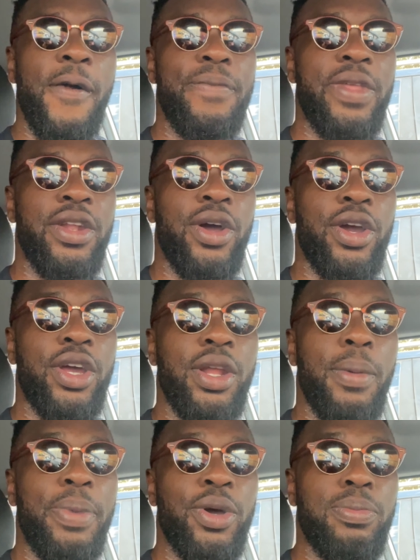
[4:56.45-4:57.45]
They're not going
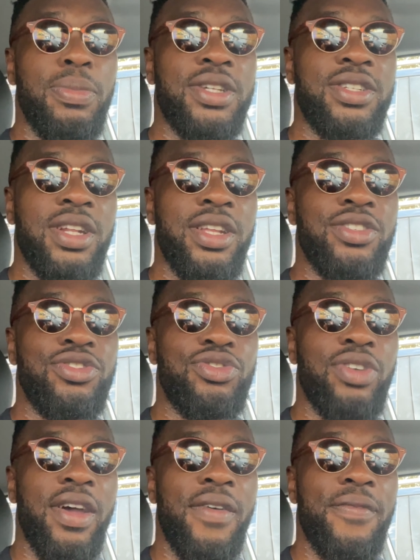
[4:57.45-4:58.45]
to build muscle and
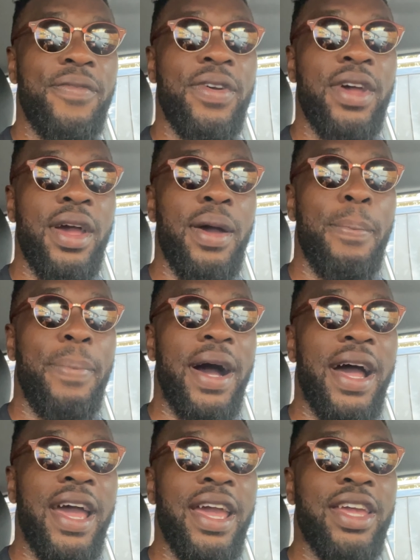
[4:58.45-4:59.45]
strength
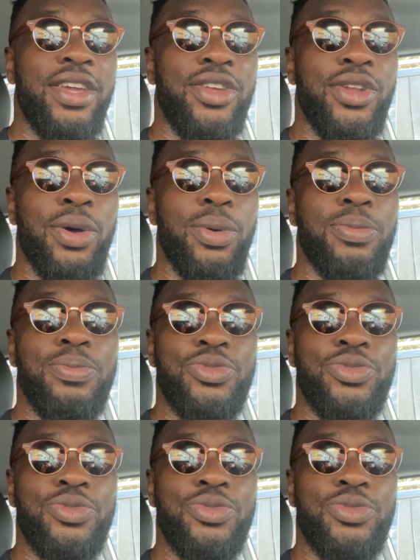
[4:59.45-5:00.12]
by, you know,